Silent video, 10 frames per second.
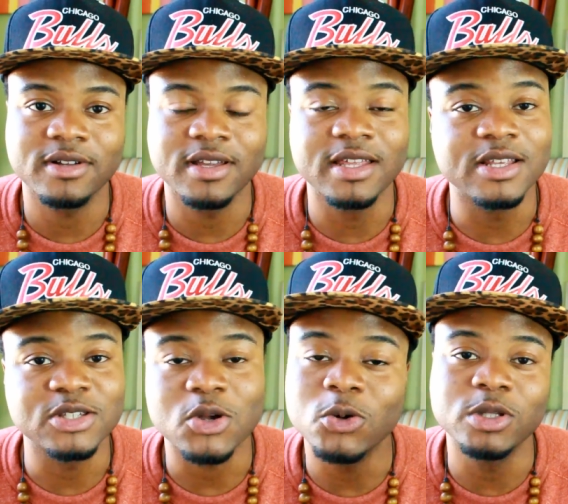in
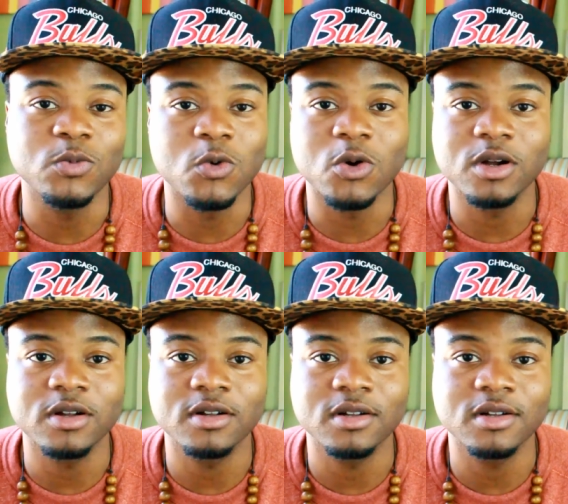this holy war,
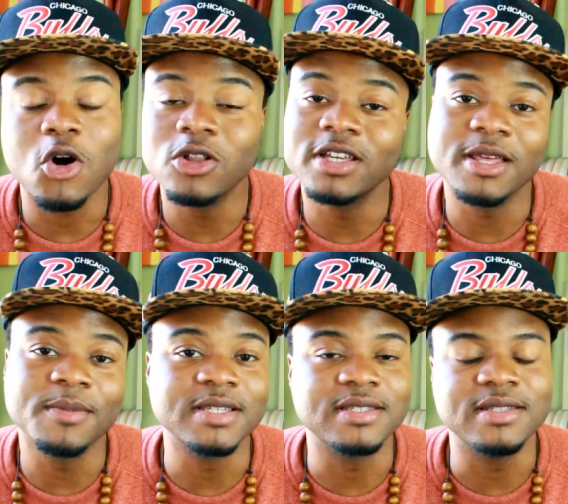calling them
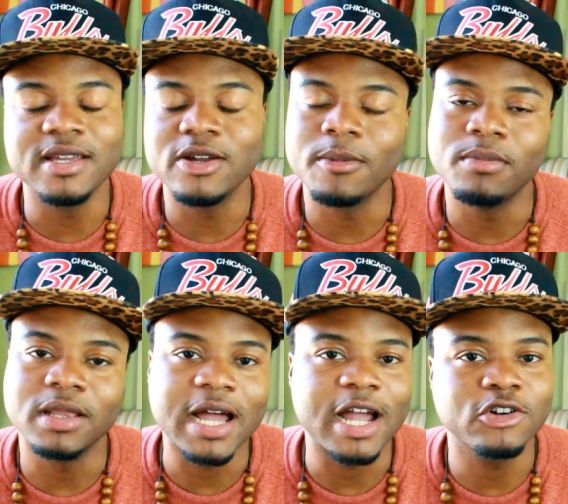his dear
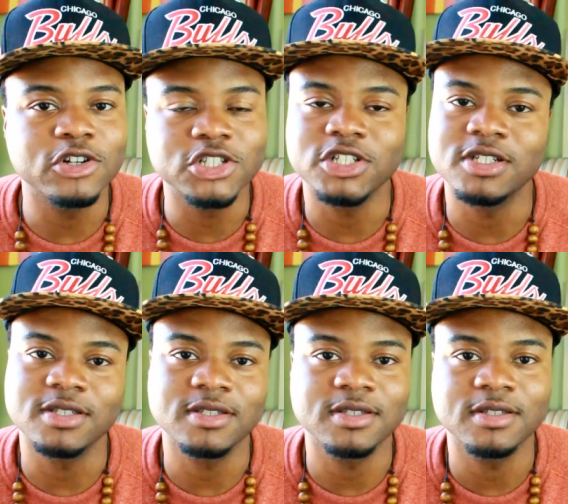black
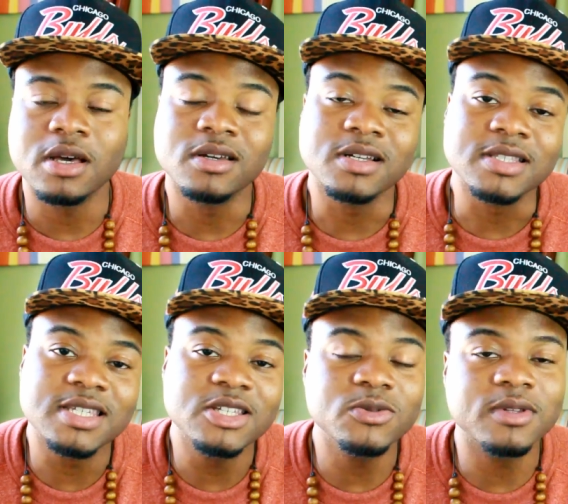Christians. Now, the
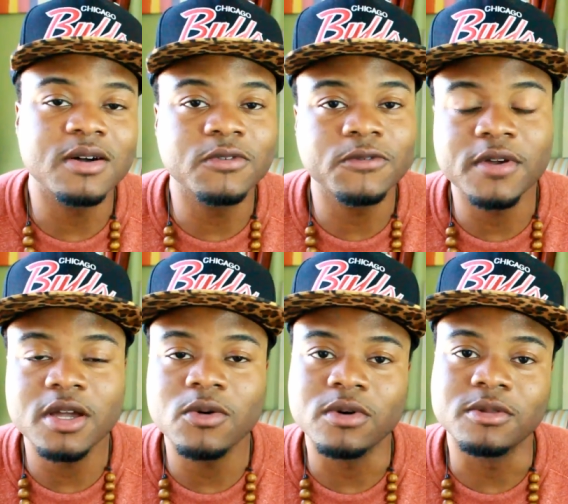continued love
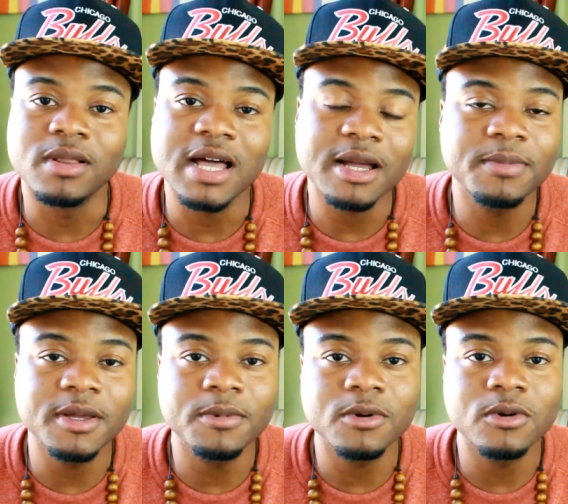affair with black
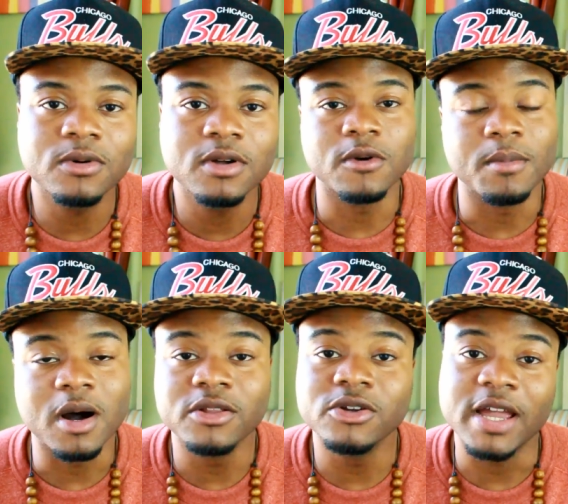people from
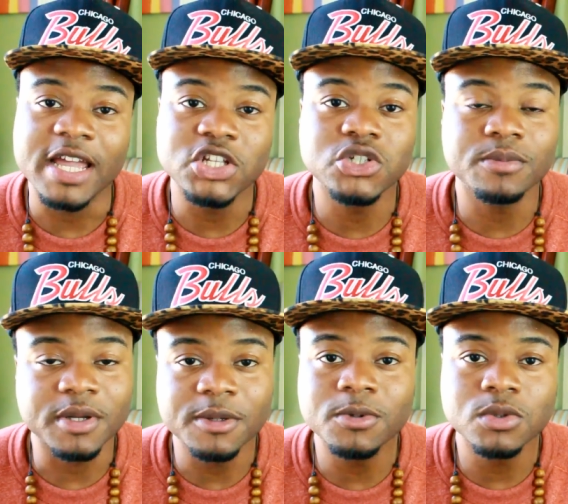other ancient
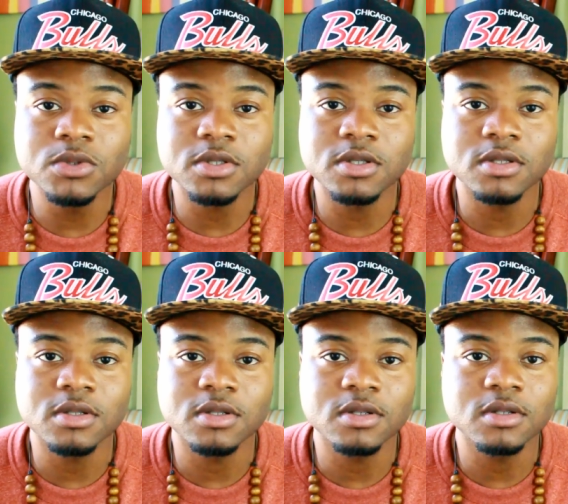peoples
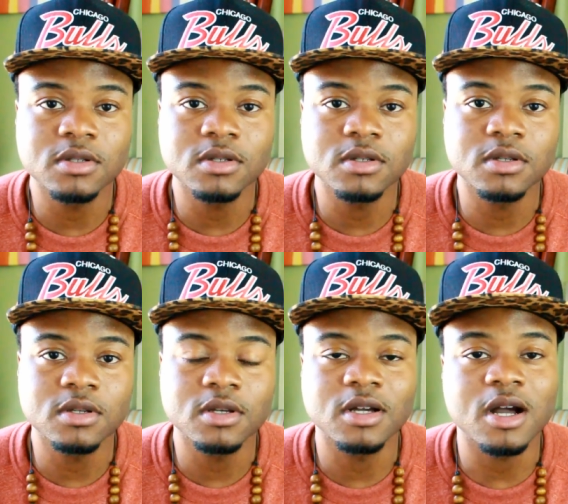
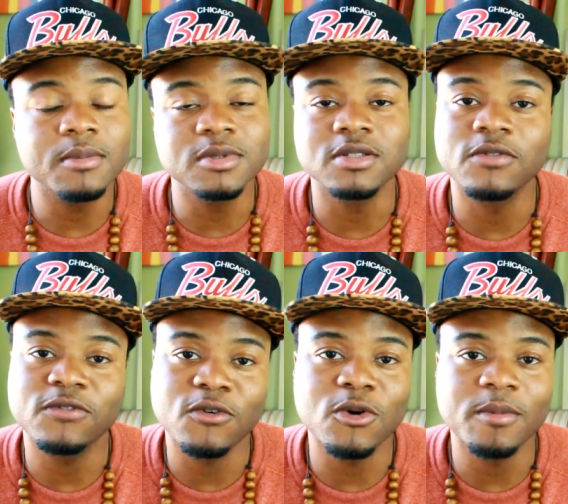comes in the
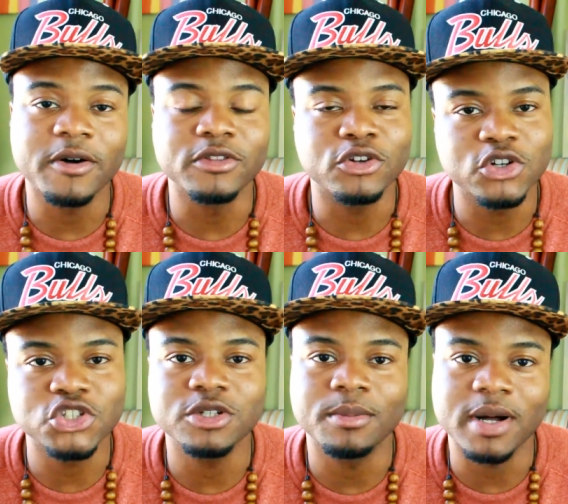form of the
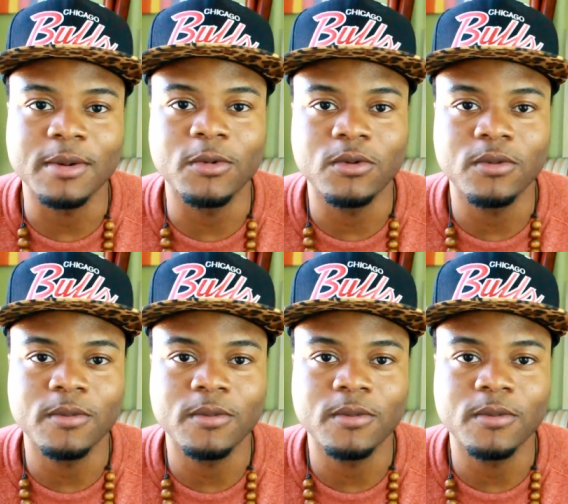Christian Bible.